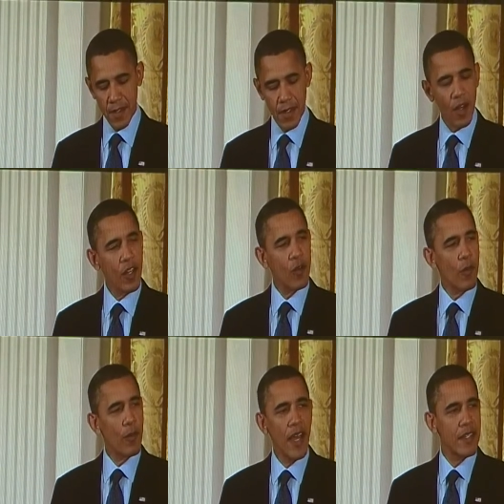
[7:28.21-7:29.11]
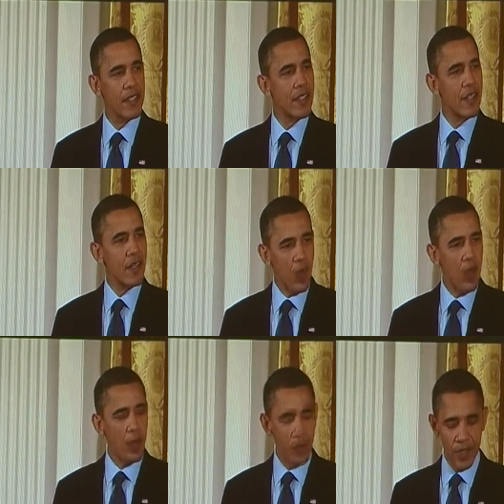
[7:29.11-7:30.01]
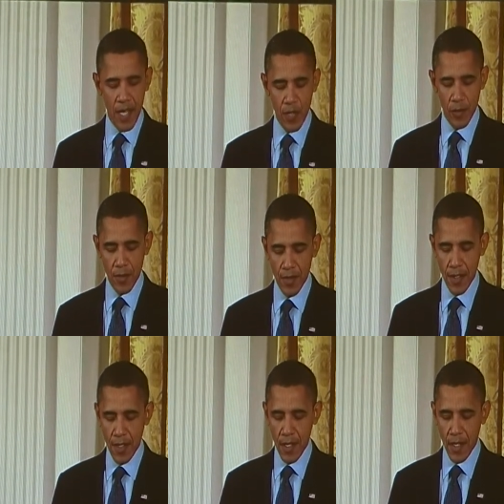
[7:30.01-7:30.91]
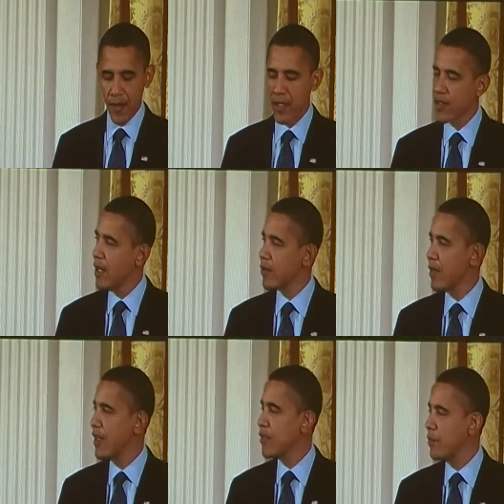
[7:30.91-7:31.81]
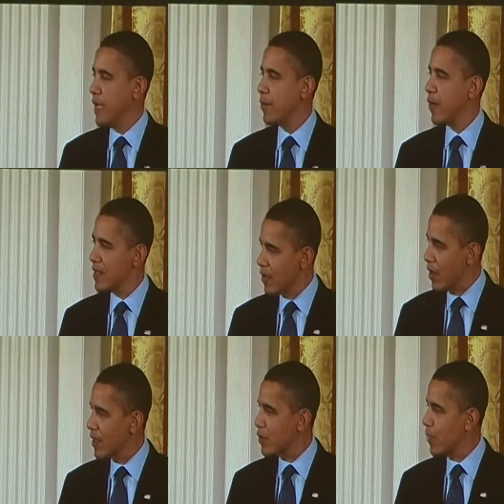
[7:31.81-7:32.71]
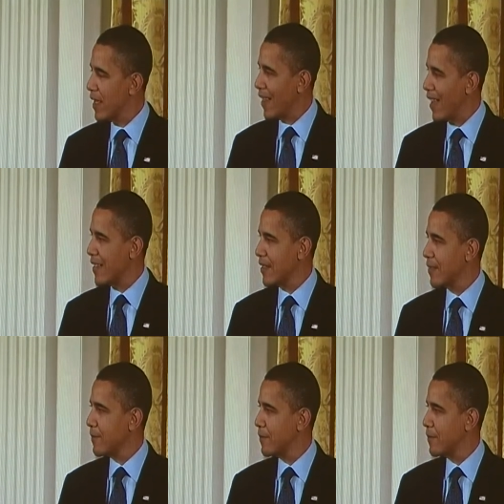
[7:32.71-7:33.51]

It ought to remind us of the incredible potential of this country and its people as long as we unlock it,